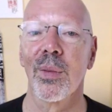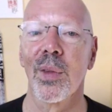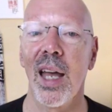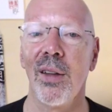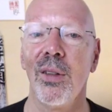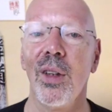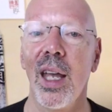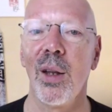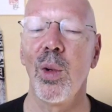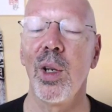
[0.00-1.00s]
And,
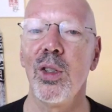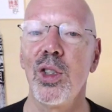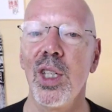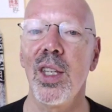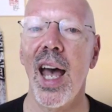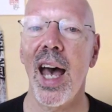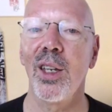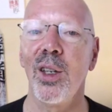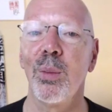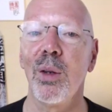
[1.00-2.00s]
and when you see that,
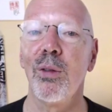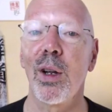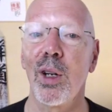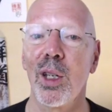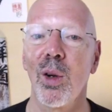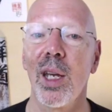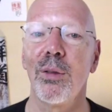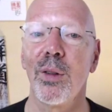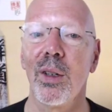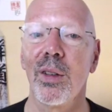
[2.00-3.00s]
you'll be very
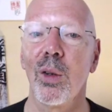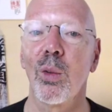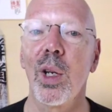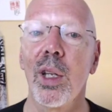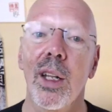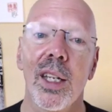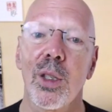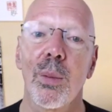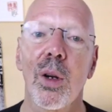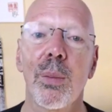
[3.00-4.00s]
grateful. You'll realize
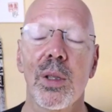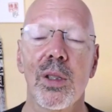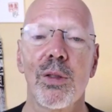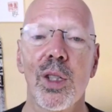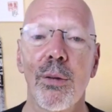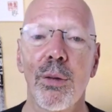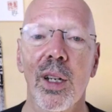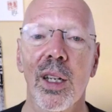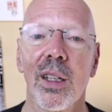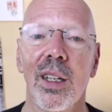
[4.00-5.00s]
the purpose of
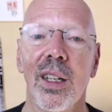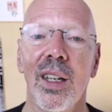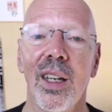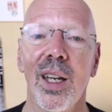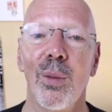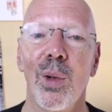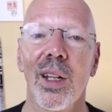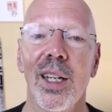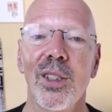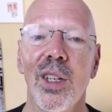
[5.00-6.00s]
suffering. You'll
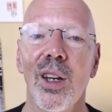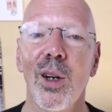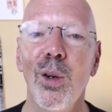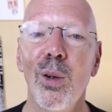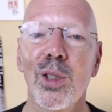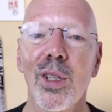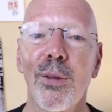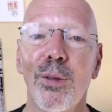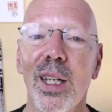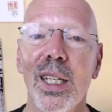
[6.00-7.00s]
realize, oh,
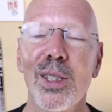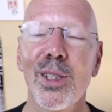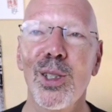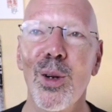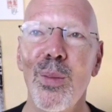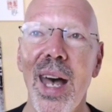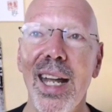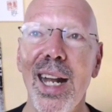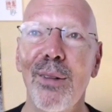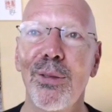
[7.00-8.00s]
suffering isn't so bad
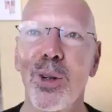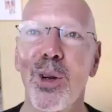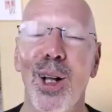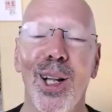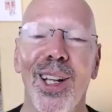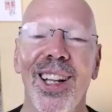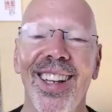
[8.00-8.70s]
after all,